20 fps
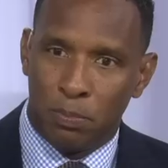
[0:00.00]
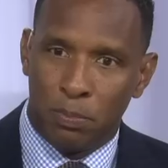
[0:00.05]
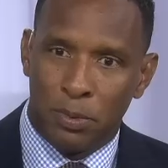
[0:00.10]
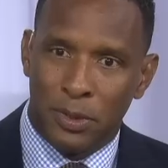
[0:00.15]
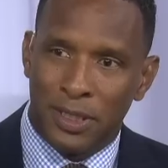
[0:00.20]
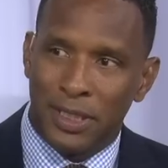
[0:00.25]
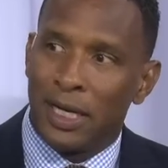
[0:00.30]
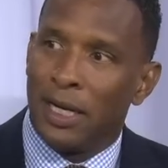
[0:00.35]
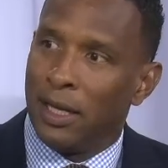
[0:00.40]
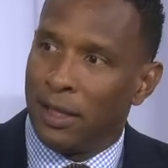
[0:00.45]

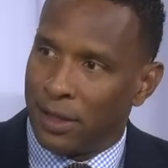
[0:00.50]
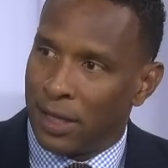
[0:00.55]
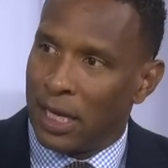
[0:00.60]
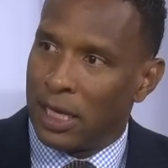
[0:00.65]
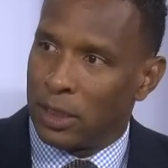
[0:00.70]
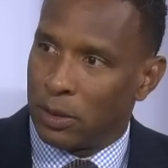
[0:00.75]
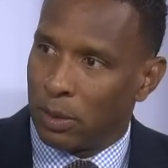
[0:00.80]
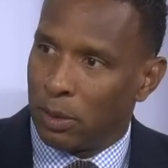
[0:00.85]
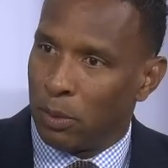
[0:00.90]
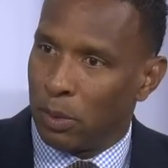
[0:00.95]
silly
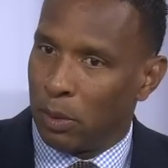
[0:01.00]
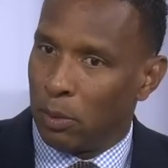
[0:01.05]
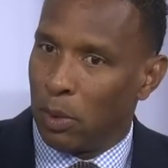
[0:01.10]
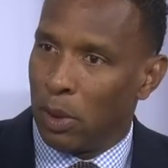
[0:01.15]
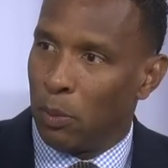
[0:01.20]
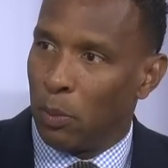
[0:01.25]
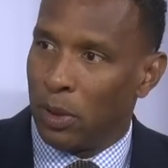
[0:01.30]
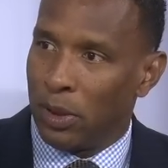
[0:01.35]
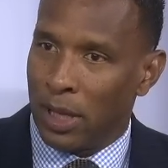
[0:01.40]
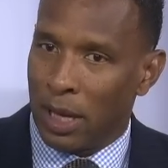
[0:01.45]
things
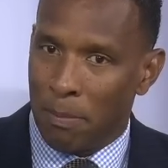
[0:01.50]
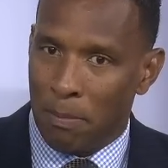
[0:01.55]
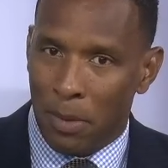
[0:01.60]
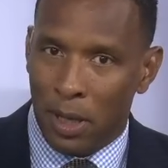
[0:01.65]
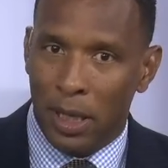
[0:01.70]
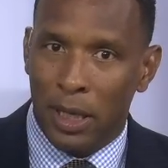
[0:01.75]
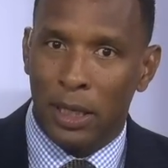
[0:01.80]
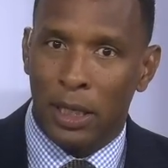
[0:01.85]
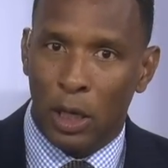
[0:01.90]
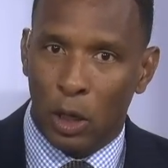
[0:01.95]
with their
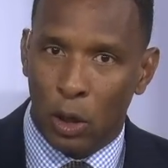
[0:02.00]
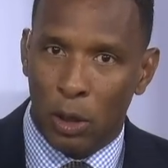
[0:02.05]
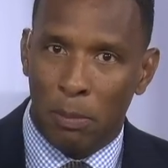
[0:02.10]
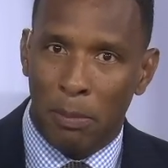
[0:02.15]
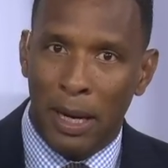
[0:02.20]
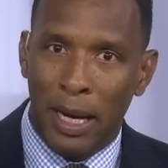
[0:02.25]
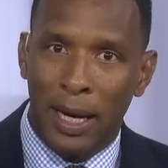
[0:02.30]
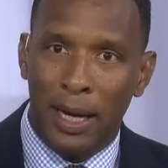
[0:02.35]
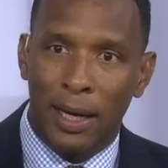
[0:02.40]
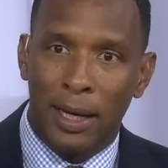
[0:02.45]
money. They're going to
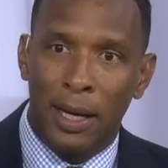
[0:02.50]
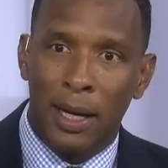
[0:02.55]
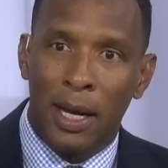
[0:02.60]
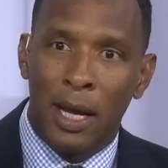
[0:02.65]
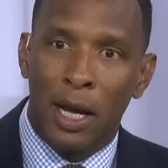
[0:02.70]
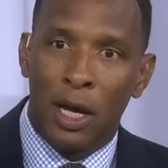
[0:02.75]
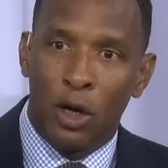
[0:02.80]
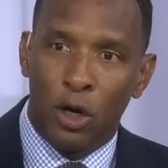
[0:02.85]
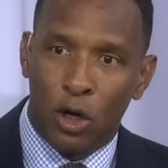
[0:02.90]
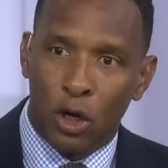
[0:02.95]
make
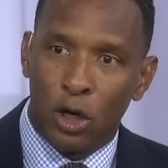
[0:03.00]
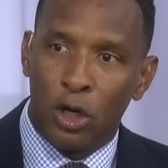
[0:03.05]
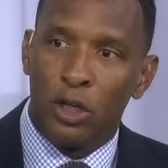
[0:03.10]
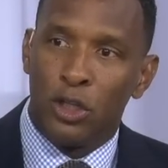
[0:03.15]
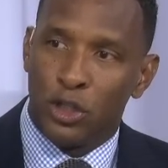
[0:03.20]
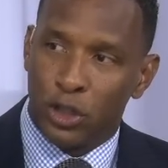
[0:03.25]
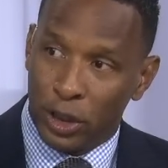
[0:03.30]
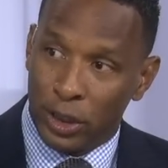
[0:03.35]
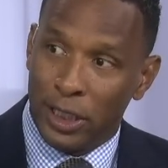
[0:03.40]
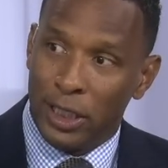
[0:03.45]
good
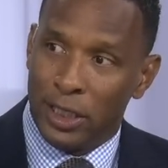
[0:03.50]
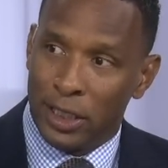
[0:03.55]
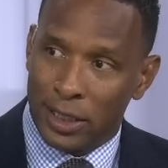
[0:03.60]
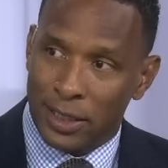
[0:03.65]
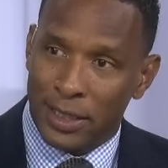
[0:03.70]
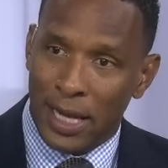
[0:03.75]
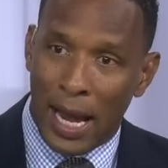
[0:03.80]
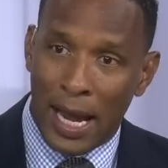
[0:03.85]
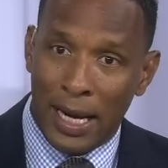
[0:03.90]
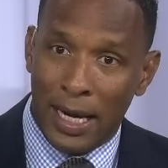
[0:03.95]
strategic
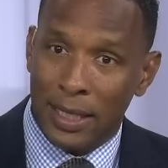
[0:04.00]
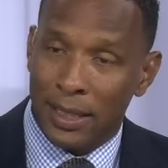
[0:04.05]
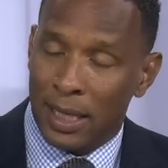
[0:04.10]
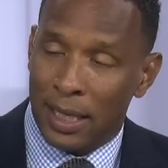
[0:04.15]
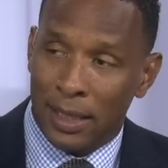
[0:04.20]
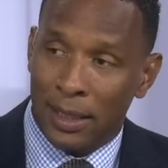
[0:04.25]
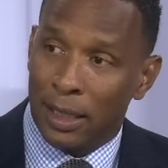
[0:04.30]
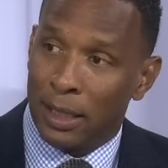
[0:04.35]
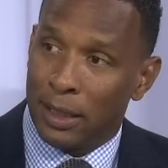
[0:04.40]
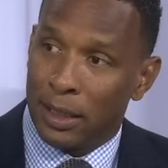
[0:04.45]
signings. And
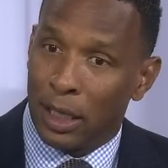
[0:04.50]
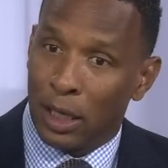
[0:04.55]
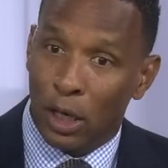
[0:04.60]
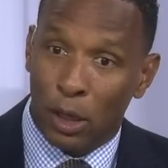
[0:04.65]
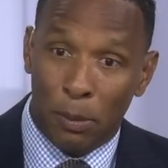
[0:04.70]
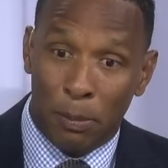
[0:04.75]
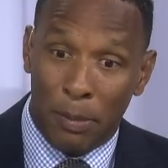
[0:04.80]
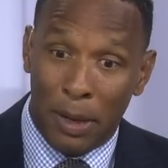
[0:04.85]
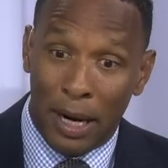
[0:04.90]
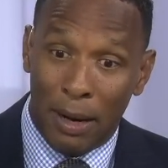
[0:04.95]
I think
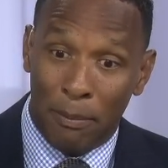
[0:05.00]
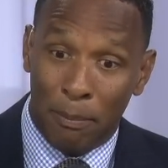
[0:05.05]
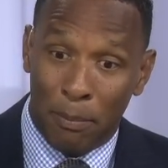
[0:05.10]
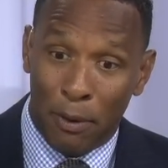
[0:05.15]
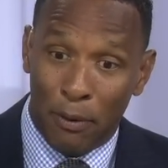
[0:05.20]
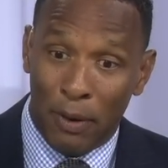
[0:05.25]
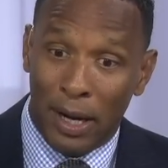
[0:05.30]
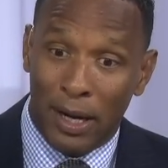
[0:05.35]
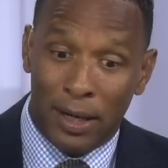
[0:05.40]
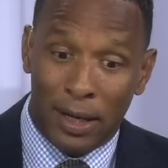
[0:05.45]
Nicolo
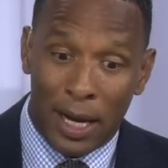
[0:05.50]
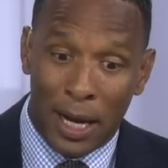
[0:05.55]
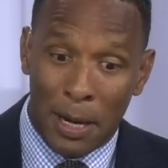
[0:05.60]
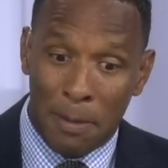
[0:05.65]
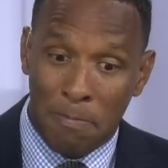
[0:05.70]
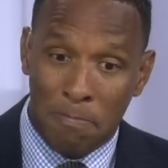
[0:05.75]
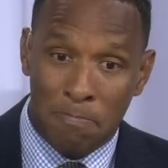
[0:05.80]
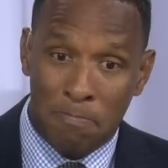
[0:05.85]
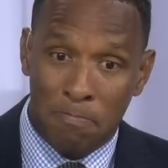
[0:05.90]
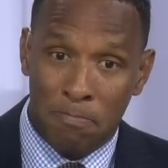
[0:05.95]

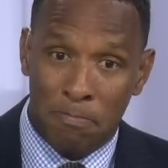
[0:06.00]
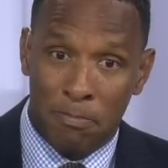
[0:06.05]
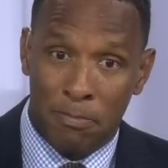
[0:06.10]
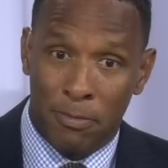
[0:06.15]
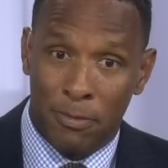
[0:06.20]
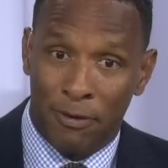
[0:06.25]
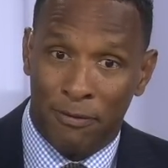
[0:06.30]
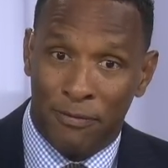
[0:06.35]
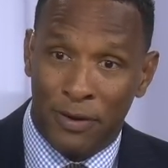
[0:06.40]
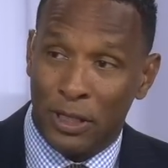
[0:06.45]
Barella
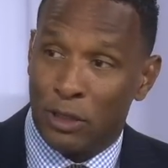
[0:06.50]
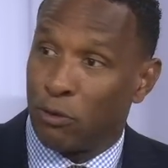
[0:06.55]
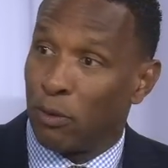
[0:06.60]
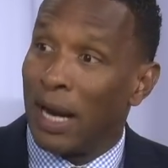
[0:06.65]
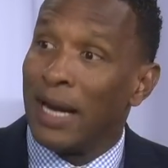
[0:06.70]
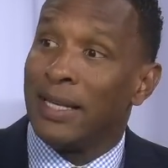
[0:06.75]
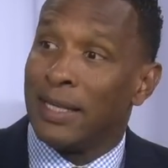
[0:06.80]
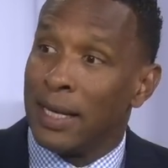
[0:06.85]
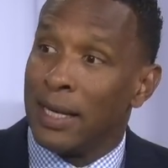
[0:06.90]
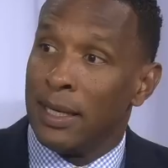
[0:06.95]
fits
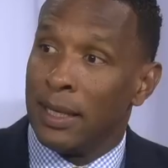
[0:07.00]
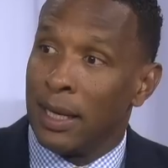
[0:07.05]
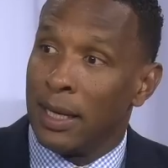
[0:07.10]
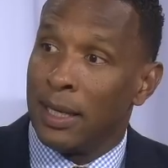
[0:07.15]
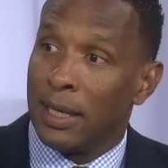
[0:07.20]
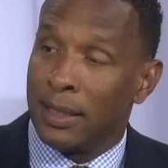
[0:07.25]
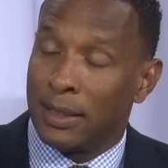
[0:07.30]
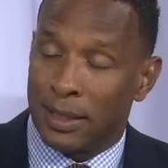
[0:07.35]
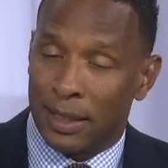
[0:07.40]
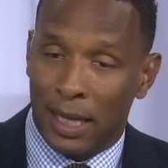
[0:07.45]
right
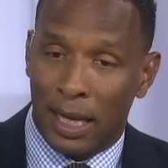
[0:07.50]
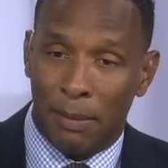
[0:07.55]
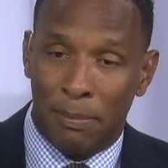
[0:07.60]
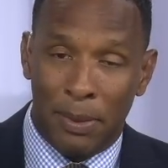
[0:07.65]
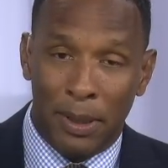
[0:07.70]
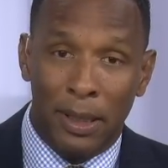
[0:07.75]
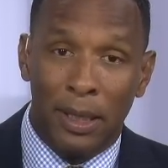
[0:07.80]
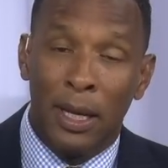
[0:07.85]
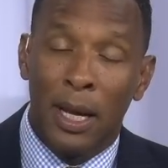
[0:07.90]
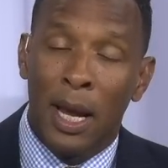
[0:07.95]
into that
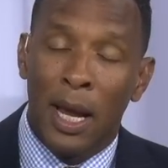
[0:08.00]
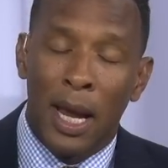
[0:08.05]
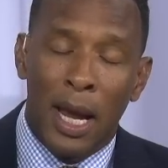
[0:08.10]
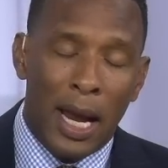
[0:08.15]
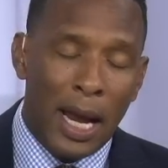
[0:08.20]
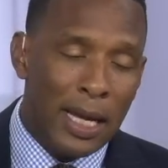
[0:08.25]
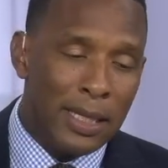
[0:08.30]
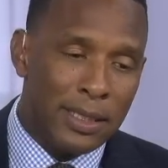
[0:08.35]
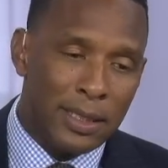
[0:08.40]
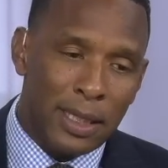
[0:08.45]
bill.
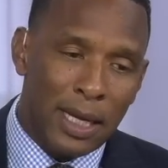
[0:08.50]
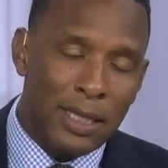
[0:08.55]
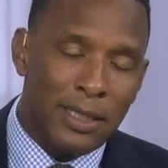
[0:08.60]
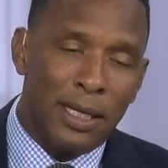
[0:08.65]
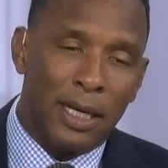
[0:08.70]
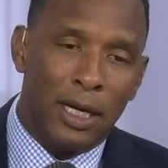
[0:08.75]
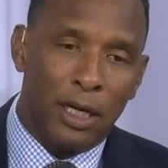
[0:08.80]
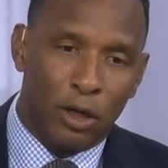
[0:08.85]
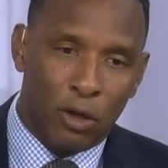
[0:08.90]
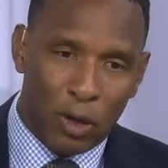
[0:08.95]
It's
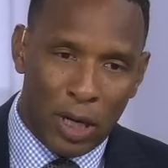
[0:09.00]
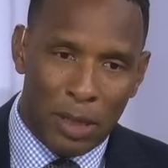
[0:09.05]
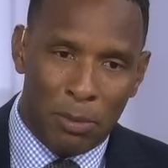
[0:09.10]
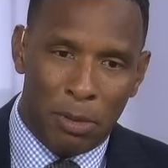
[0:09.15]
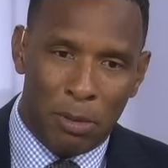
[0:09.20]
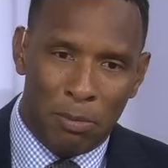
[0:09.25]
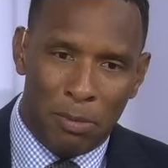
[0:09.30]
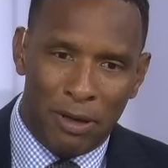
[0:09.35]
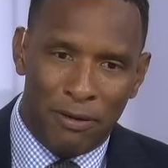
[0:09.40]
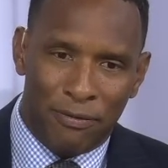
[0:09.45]
an
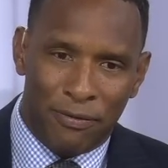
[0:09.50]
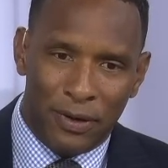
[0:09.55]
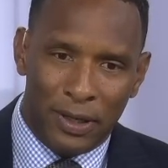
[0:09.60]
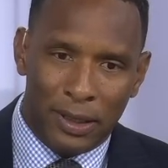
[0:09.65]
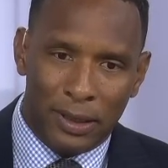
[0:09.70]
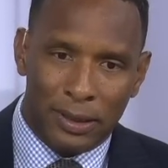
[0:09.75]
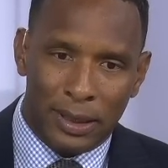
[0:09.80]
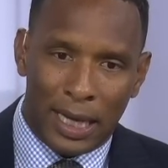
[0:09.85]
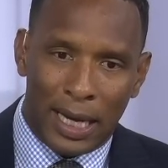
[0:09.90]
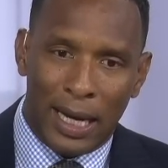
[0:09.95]
incredible
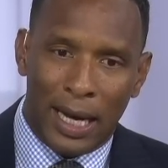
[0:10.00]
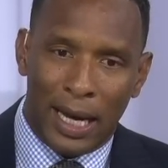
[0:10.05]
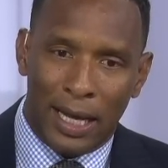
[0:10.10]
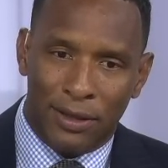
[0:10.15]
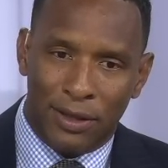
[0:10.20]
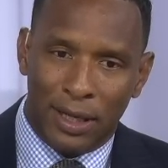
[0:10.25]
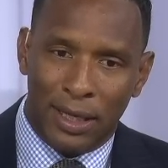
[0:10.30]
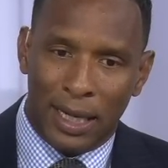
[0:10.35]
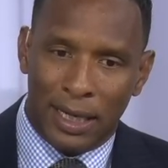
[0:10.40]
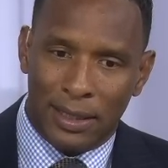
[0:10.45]
midfield. I
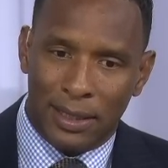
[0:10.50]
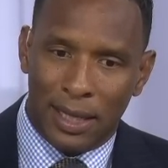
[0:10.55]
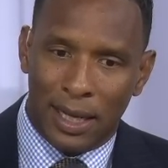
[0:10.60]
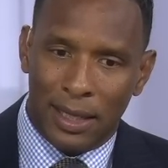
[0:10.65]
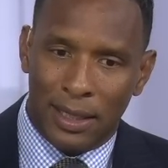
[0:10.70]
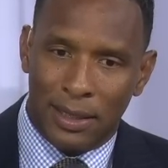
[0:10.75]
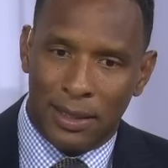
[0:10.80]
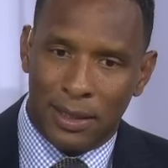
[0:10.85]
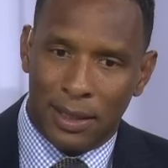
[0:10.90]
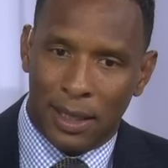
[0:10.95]
think
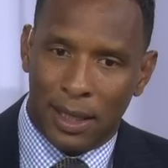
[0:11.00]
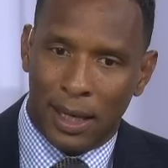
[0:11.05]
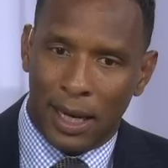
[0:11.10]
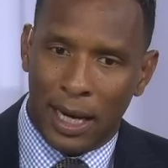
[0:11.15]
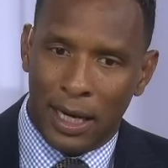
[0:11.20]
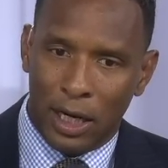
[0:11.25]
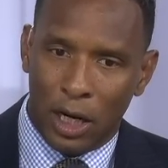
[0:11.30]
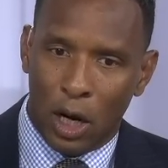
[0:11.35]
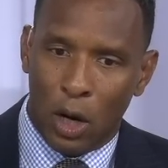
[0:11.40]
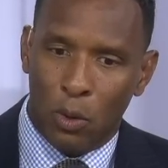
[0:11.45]
that
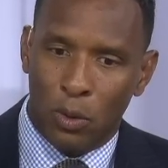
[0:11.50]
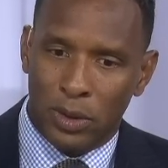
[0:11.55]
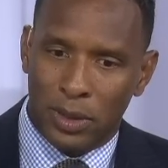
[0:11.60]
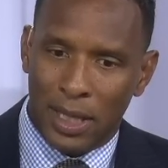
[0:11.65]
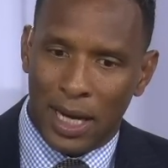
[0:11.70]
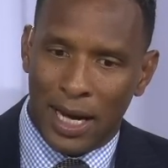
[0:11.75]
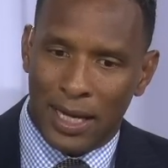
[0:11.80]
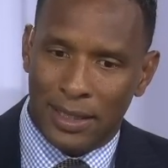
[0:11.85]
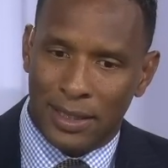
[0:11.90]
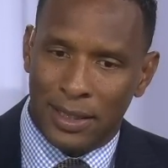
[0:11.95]
Eddie Howe
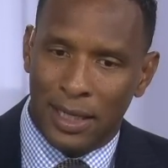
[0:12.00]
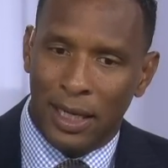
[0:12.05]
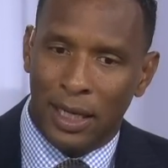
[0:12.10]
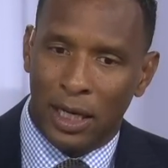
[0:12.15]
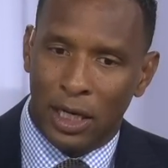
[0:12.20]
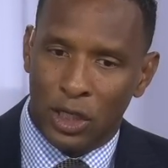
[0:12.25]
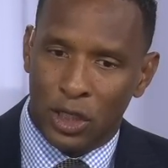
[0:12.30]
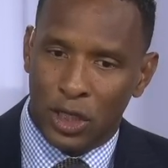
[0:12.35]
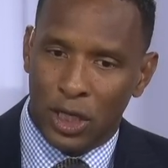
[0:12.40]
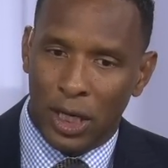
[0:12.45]
has
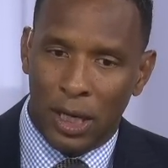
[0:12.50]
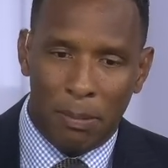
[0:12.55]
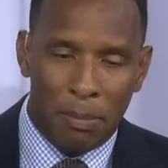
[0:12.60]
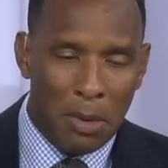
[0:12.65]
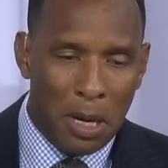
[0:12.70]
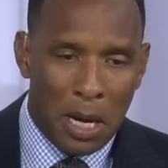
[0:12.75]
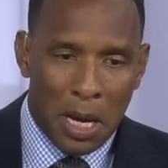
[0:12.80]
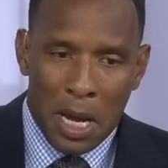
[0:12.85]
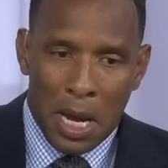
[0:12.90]
taken shape.